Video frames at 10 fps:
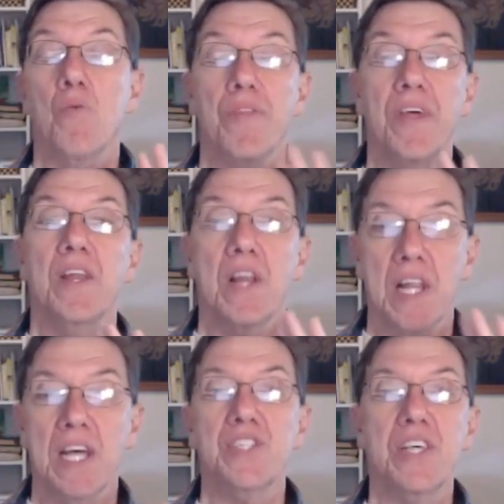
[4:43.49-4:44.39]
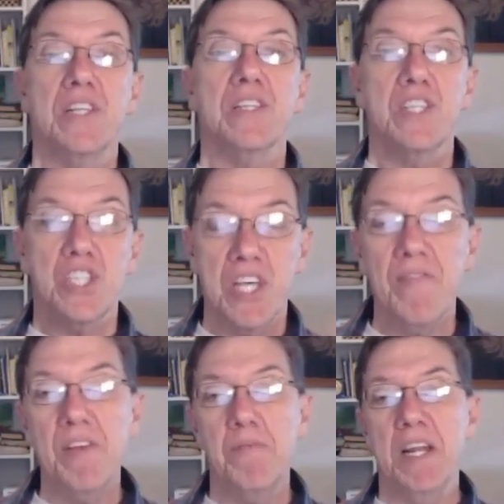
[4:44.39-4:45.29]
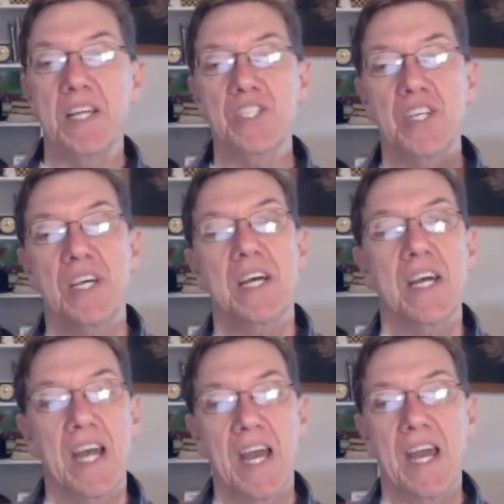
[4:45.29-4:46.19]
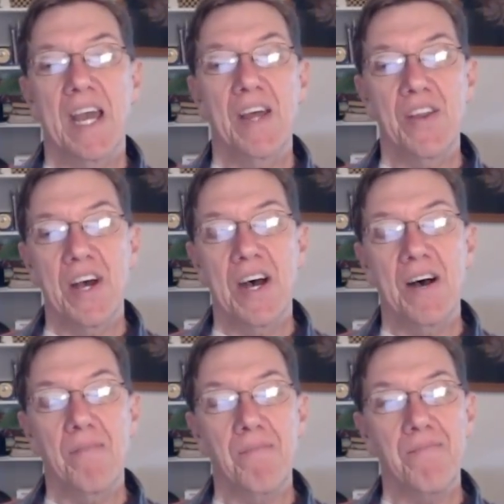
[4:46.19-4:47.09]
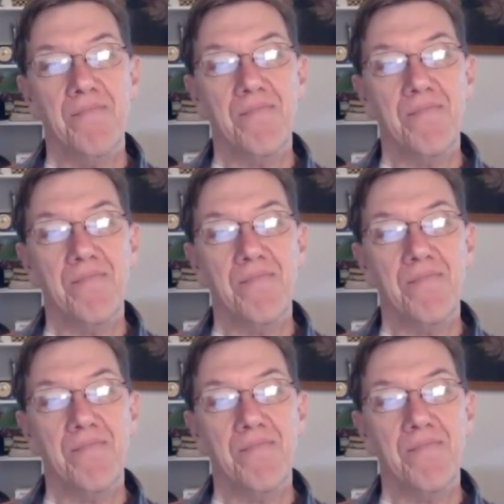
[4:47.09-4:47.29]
within less than 7 minutes. And I